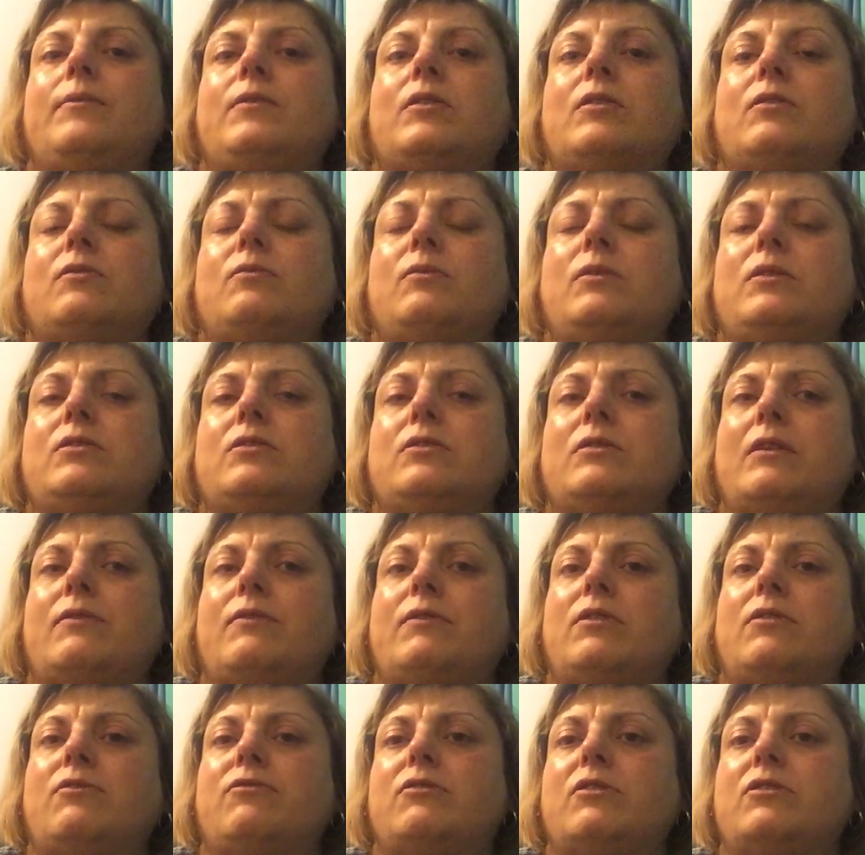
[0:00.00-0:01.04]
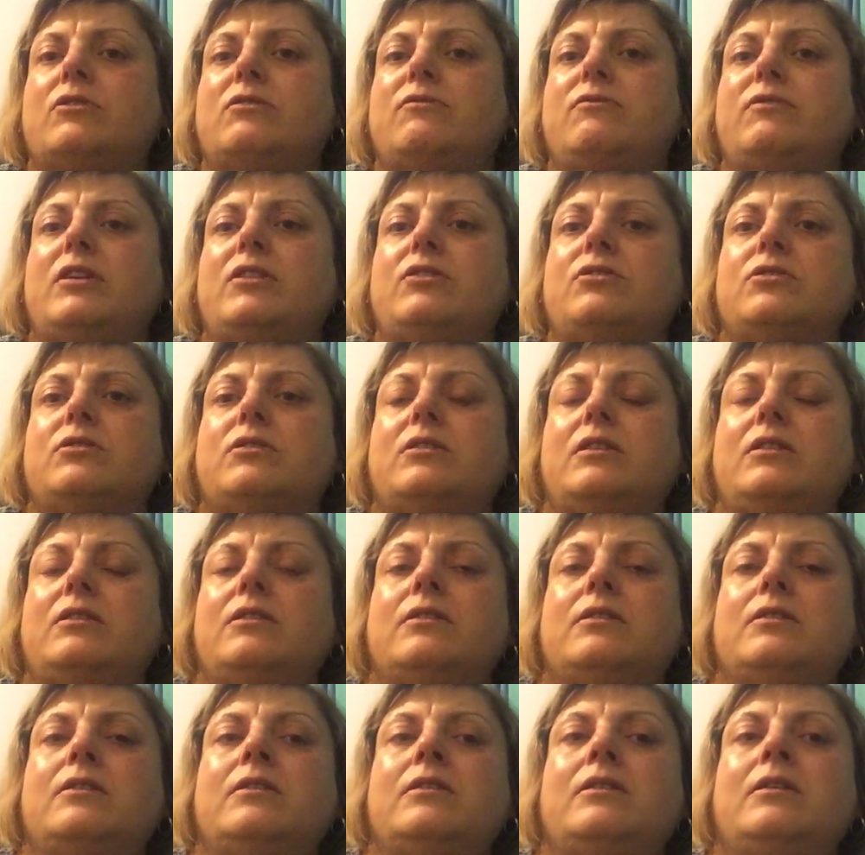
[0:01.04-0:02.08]
So we do have a lot of frozen veg in,
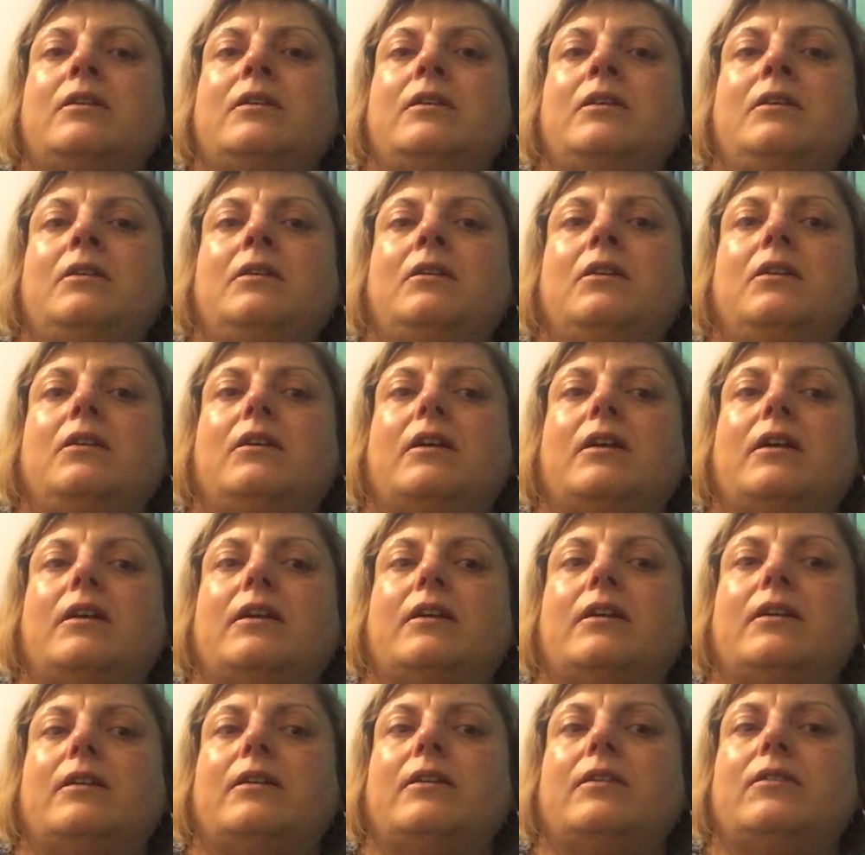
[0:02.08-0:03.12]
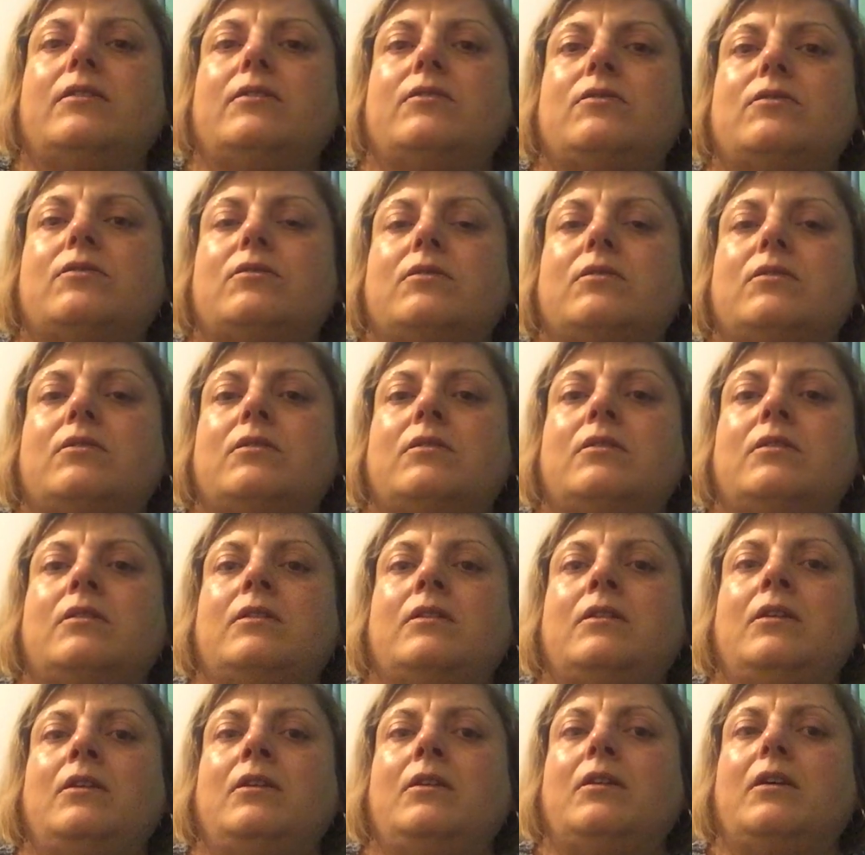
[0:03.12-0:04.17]
and
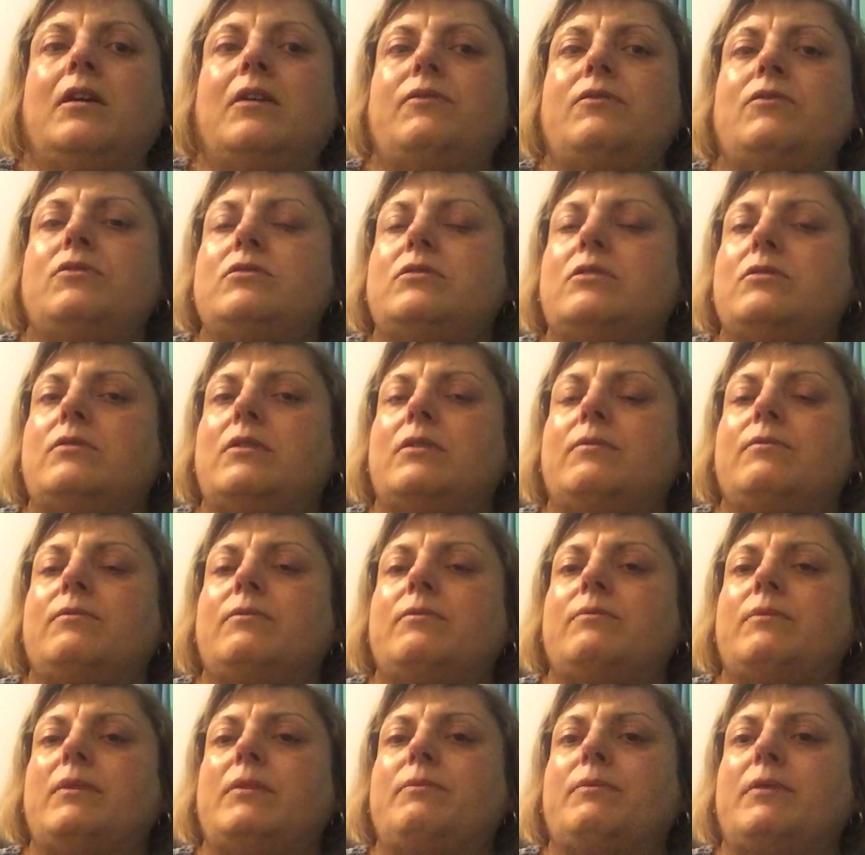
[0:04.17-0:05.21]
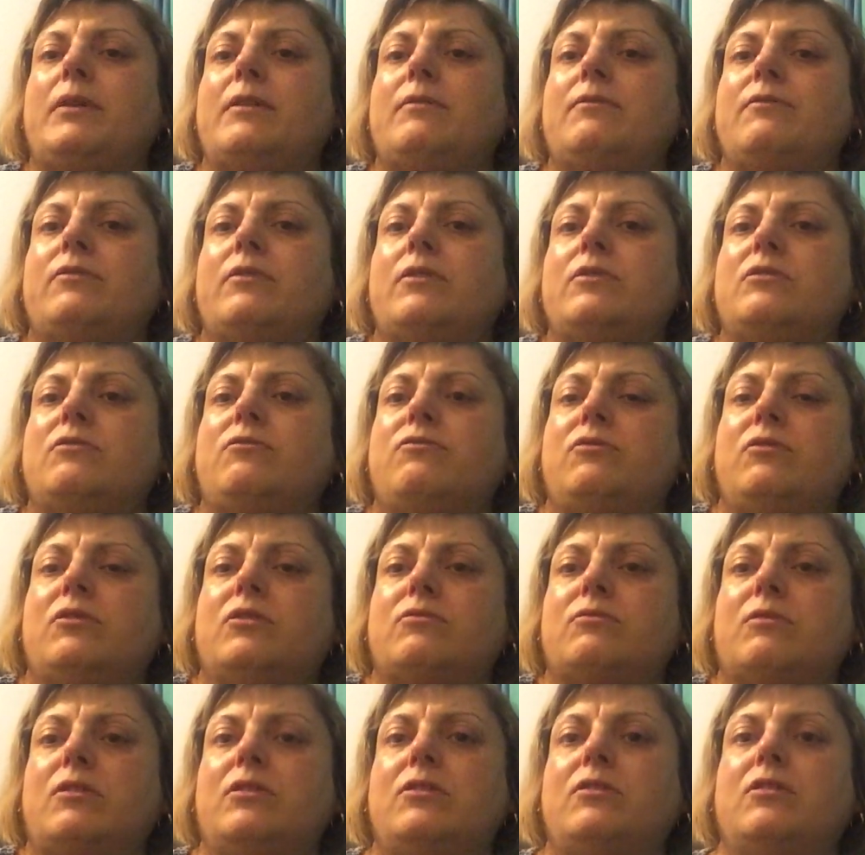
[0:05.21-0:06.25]
I've also been buying frozen fruit
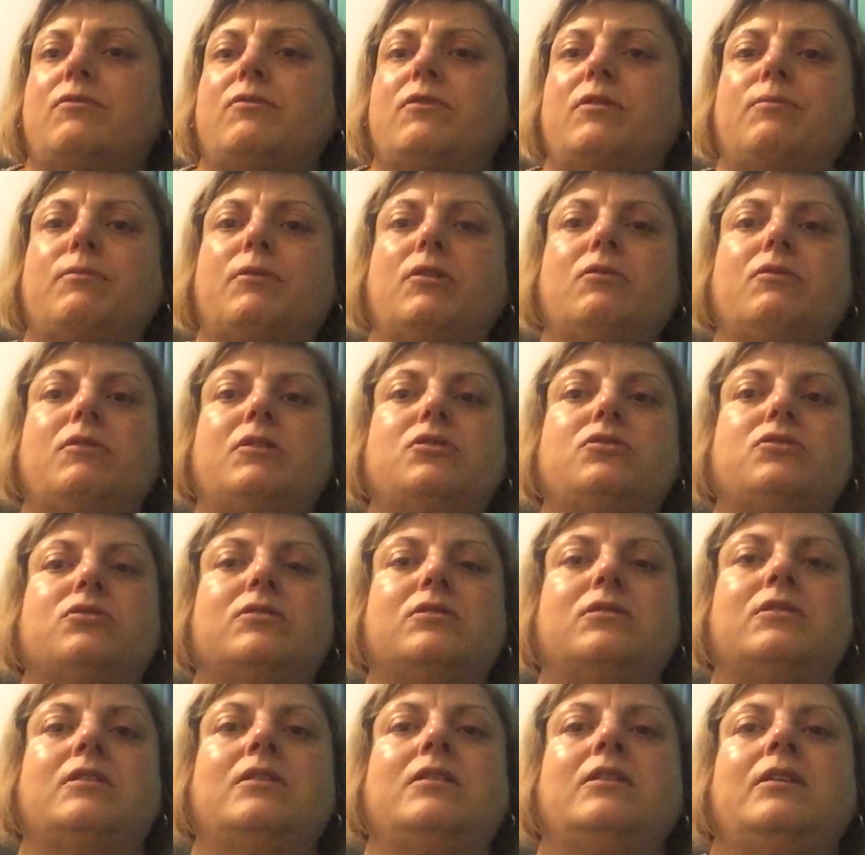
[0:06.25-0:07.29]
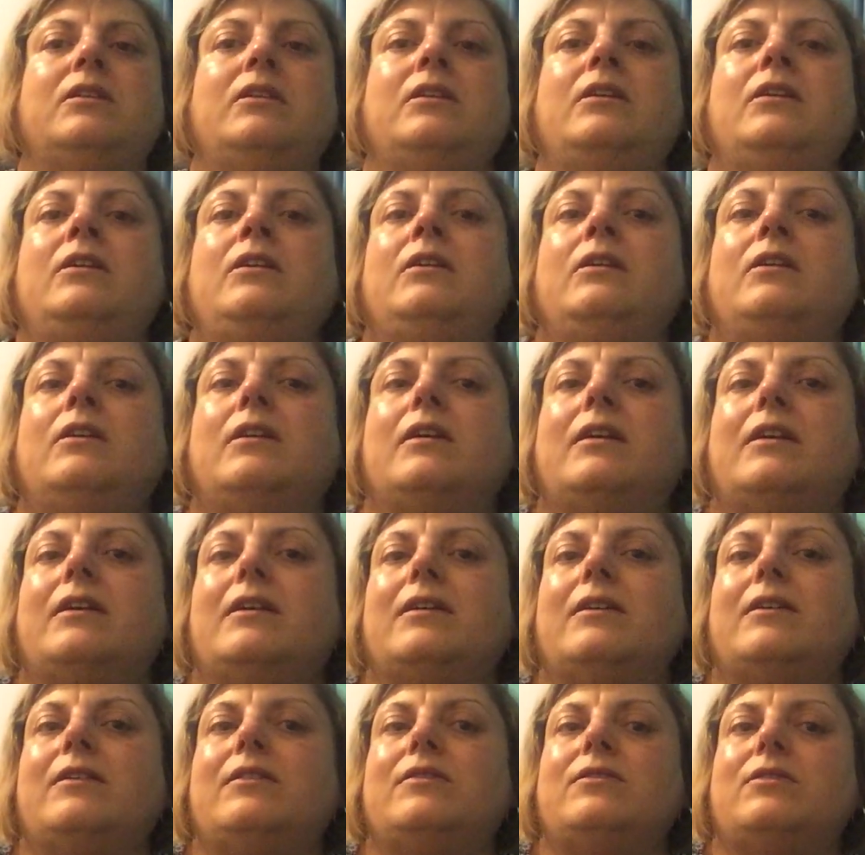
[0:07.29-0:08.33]
as well, you know, for the porridge
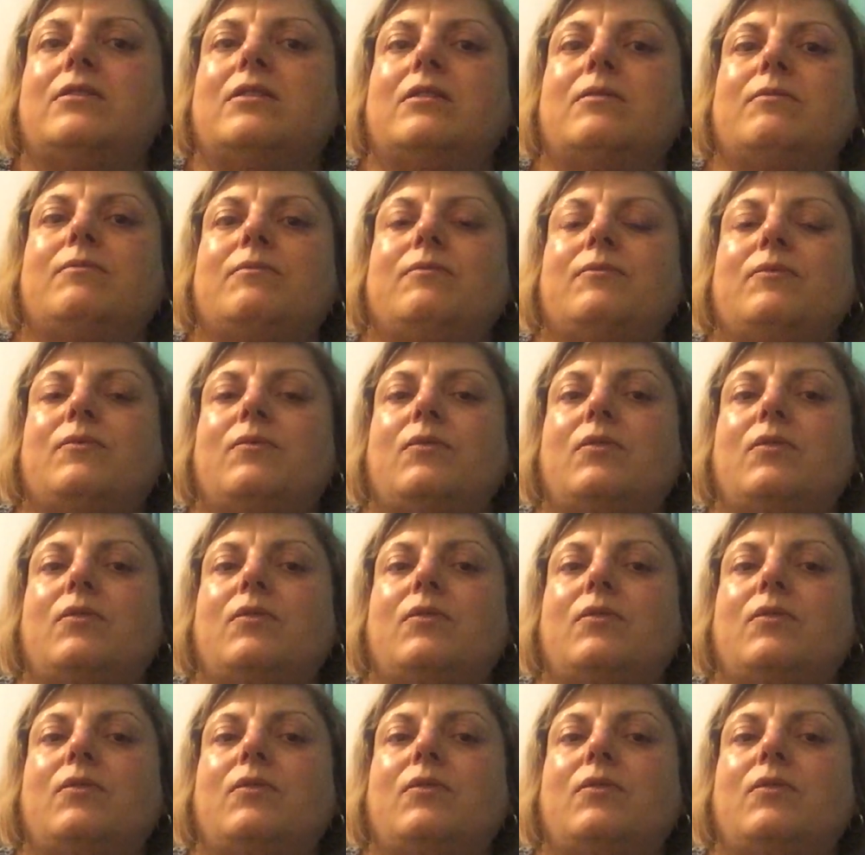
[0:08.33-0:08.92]
and on